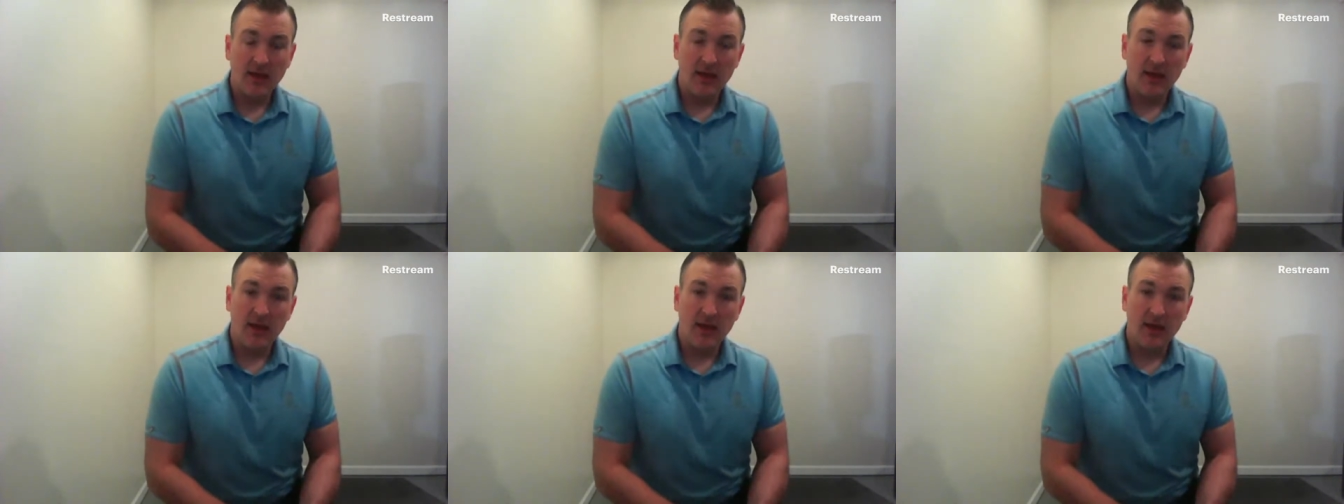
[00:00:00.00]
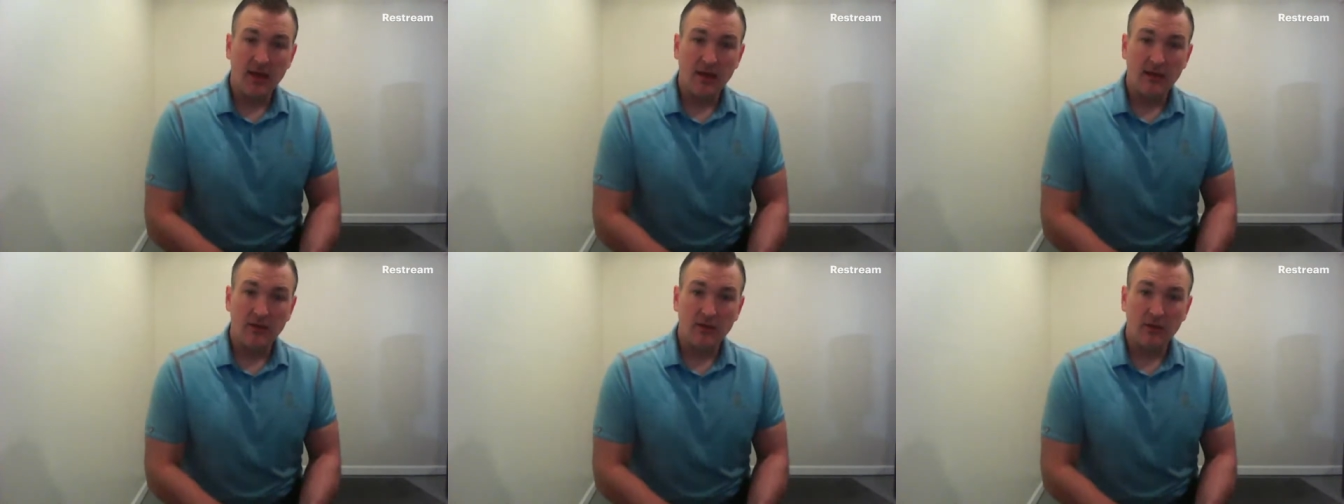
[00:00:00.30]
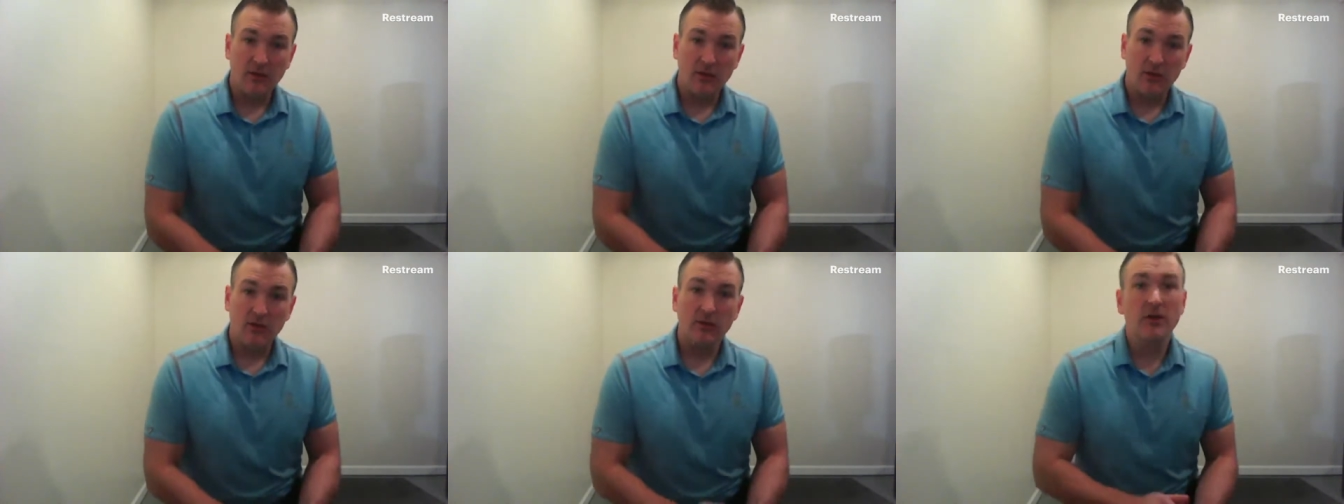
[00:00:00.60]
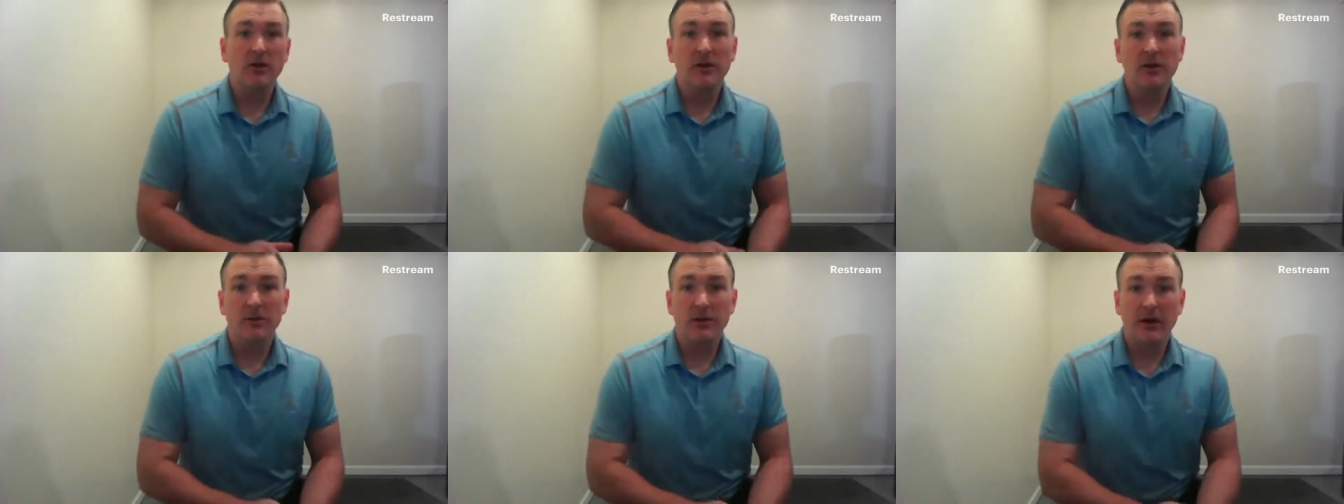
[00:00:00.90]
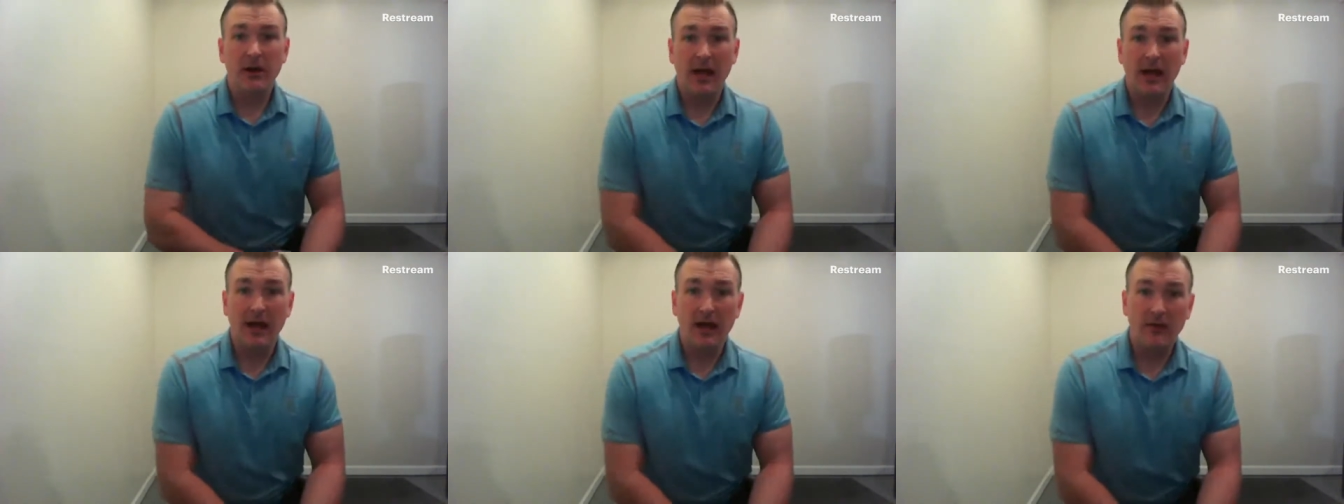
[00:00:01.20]
And learning
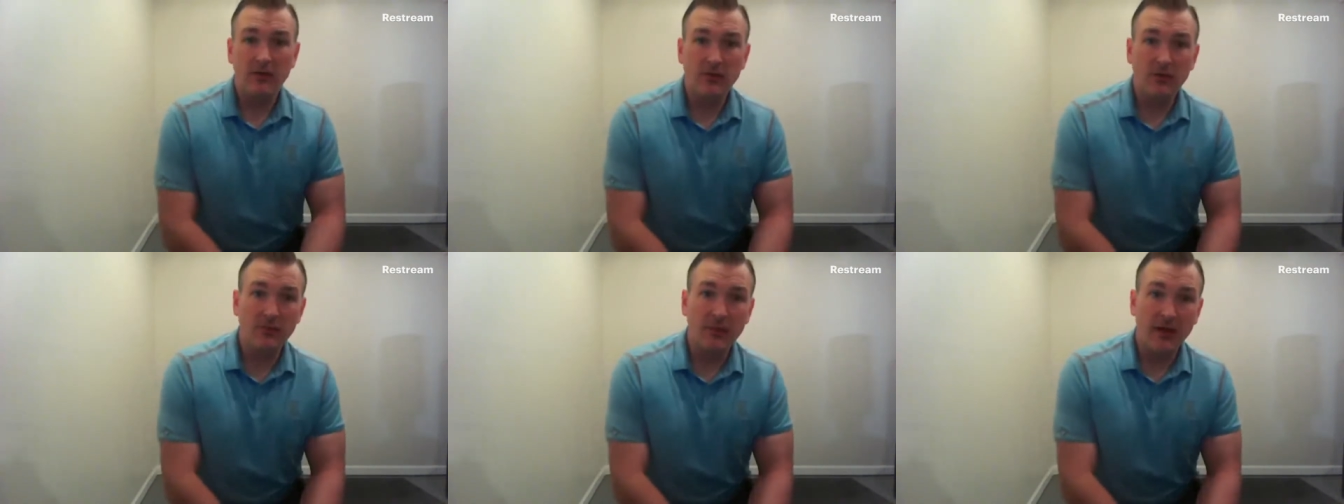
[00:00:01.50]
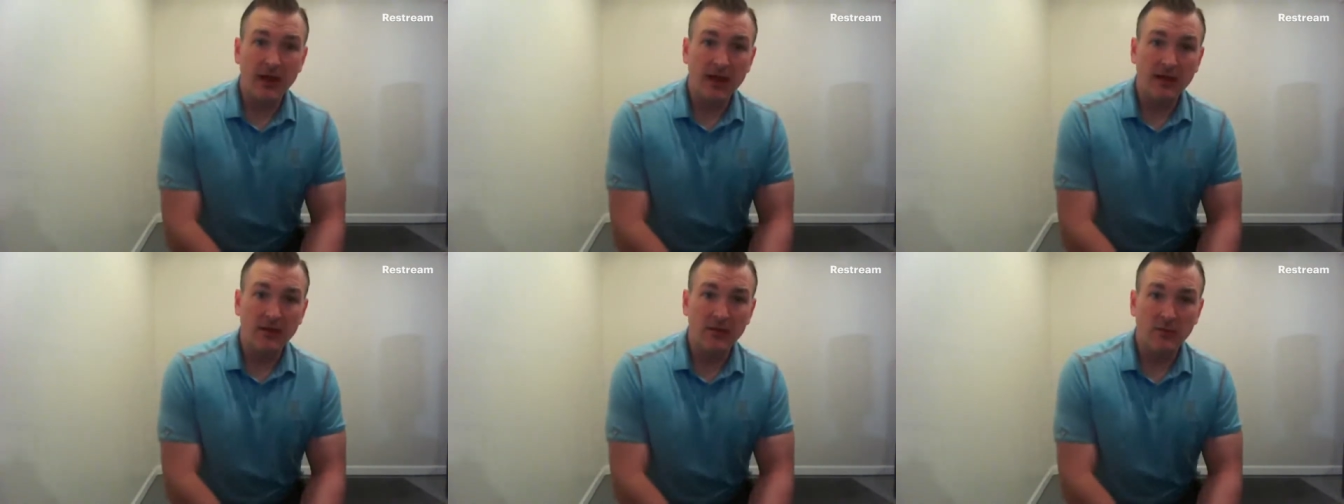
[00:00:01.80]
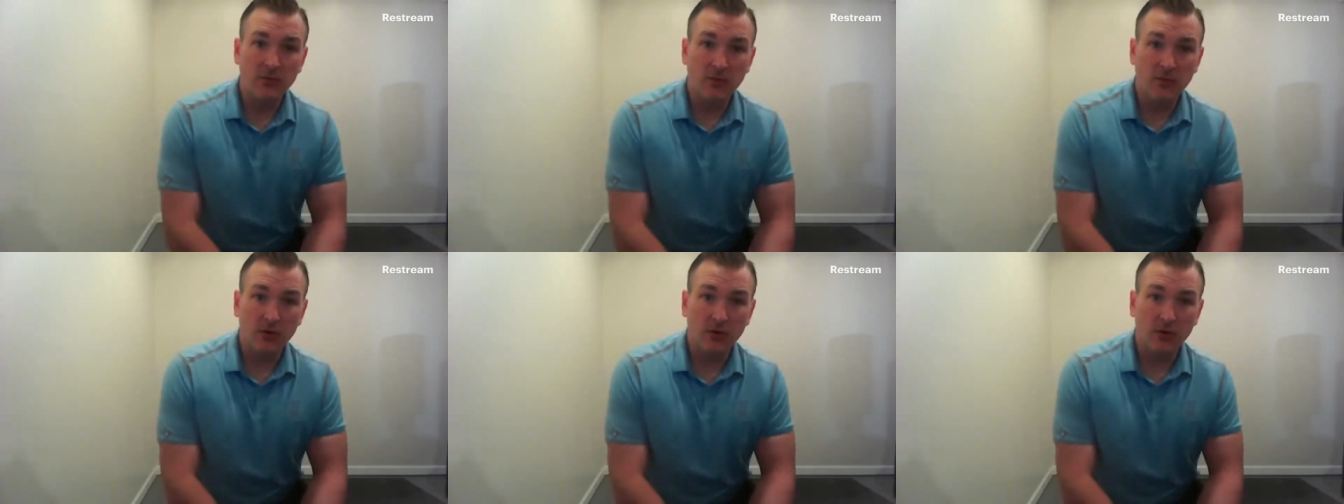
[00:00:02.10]
about how your body